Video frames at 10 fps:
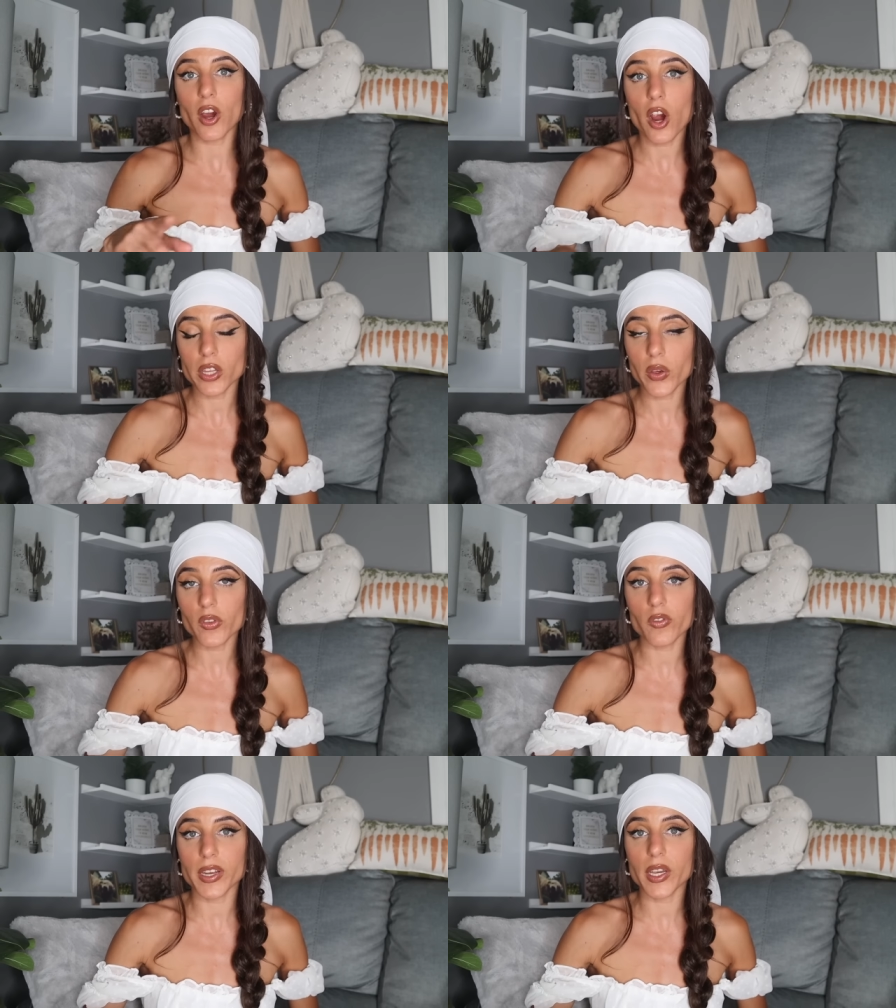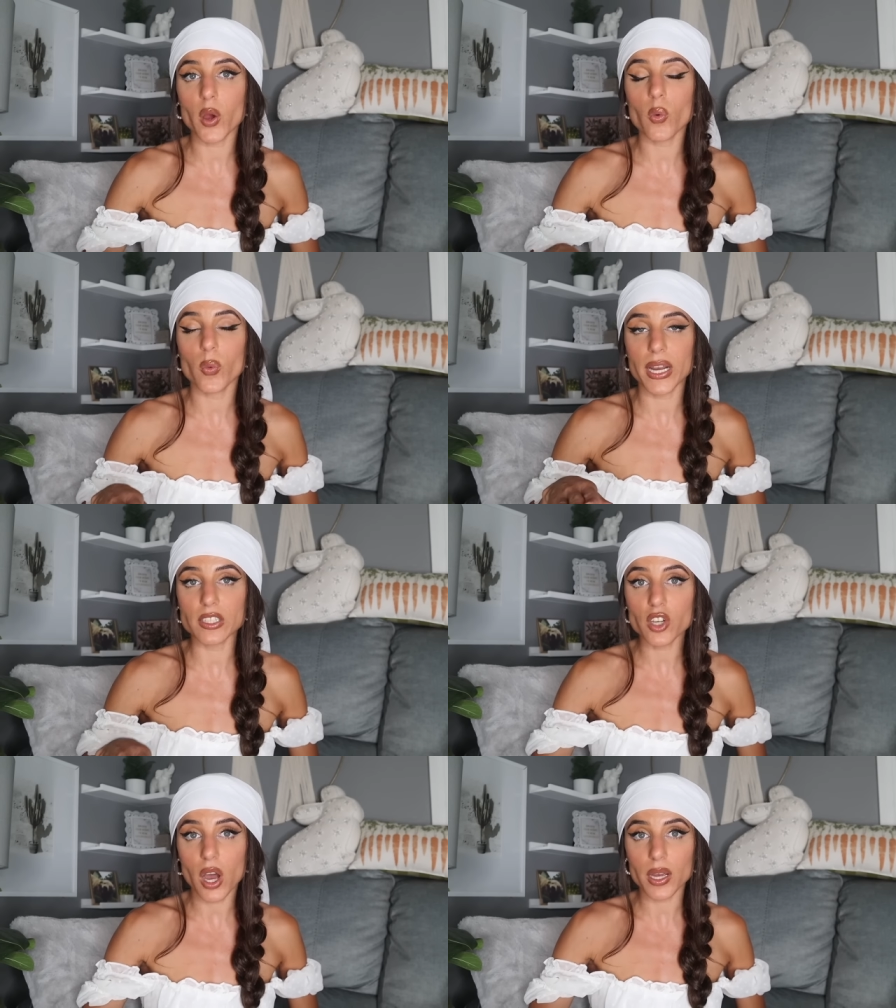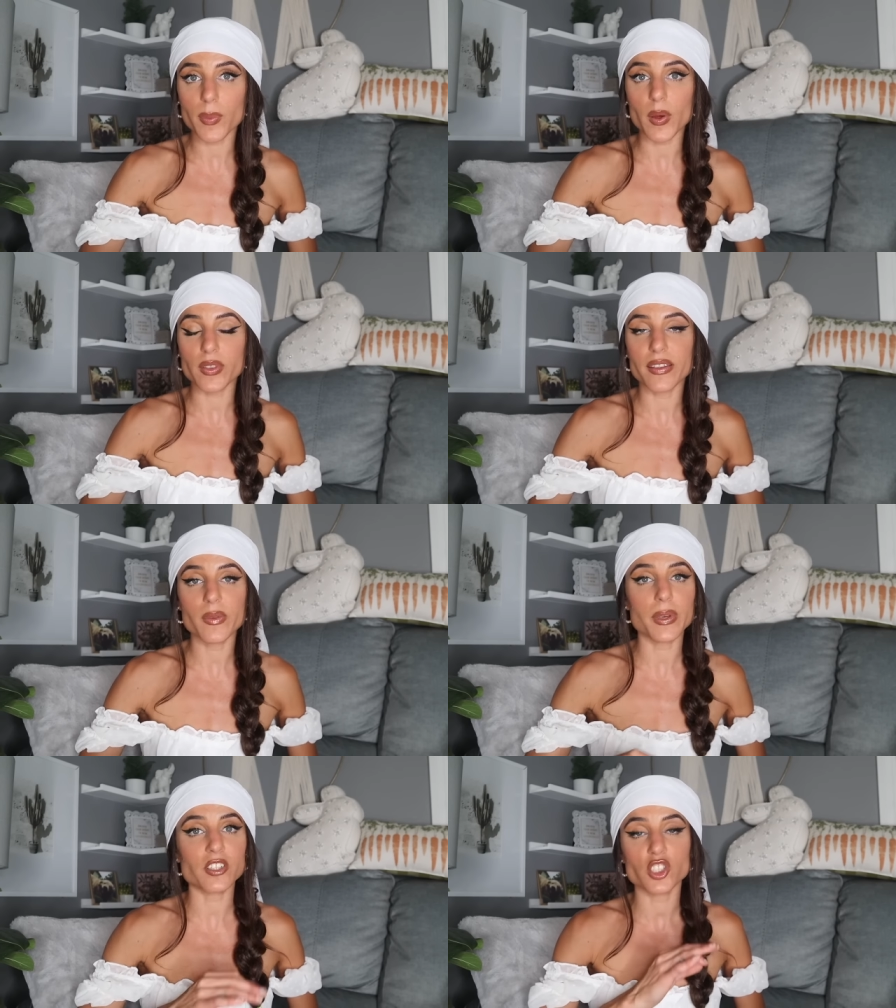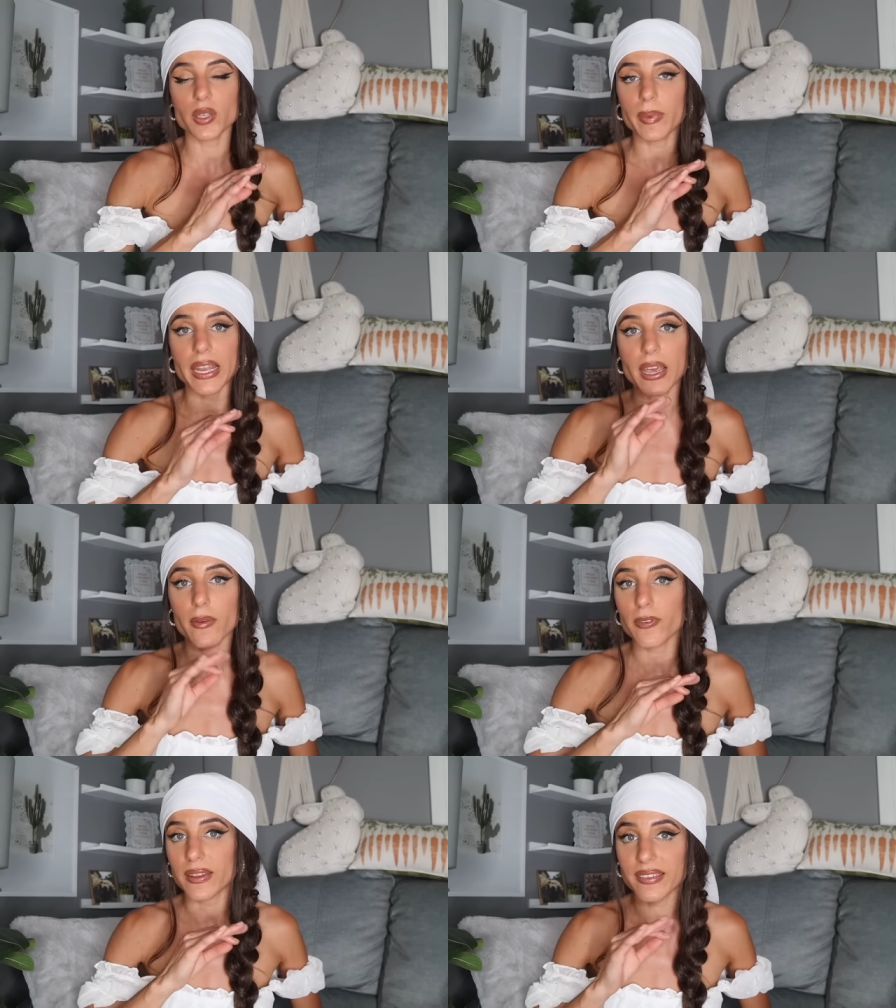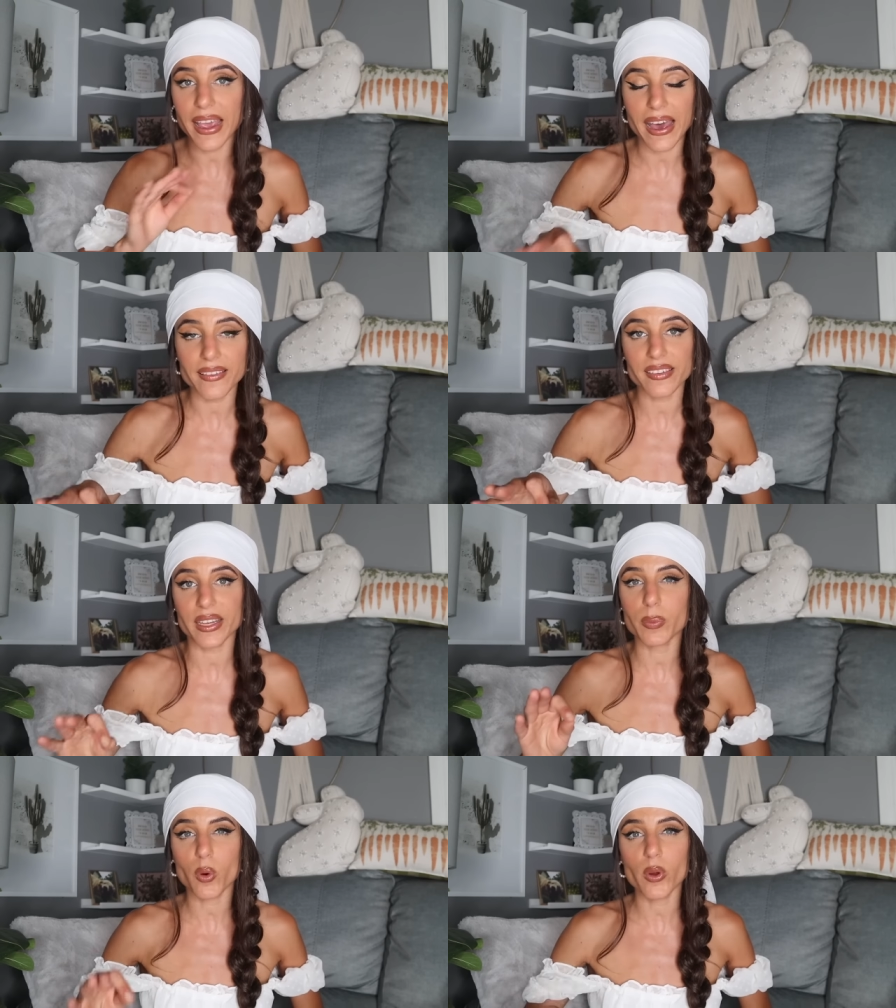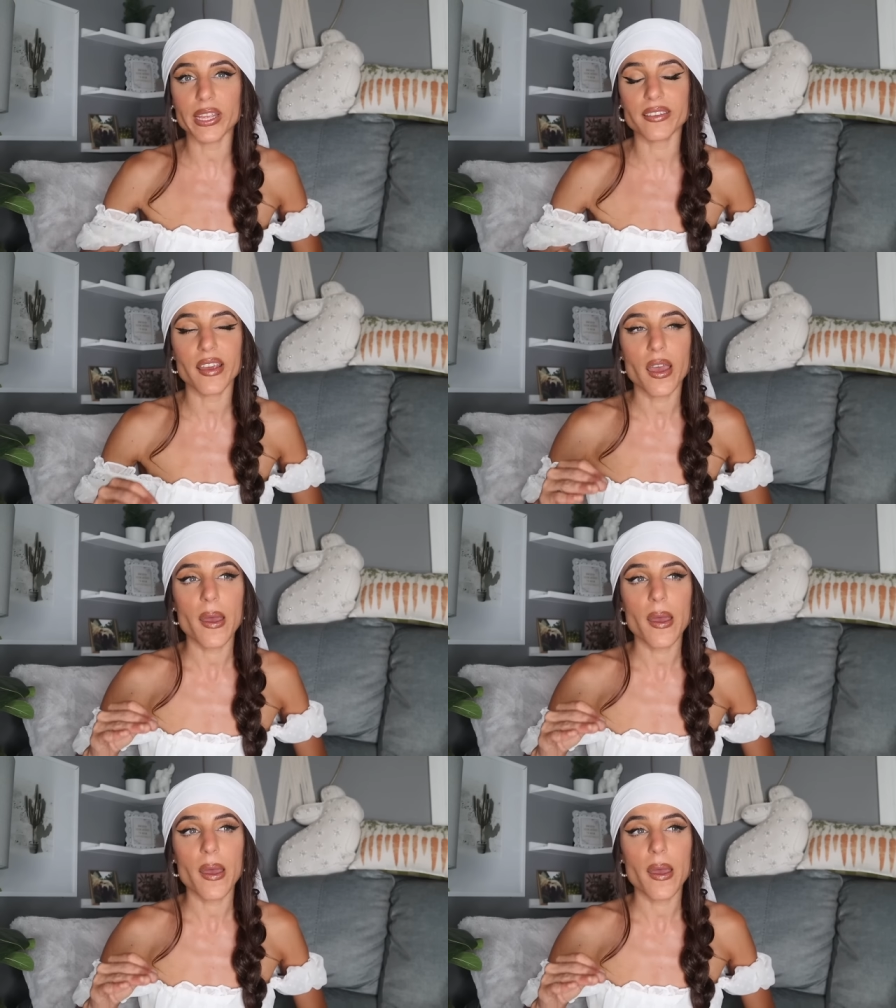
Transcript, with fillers: Harlowe's video when I talk about this because she made a fantastic point.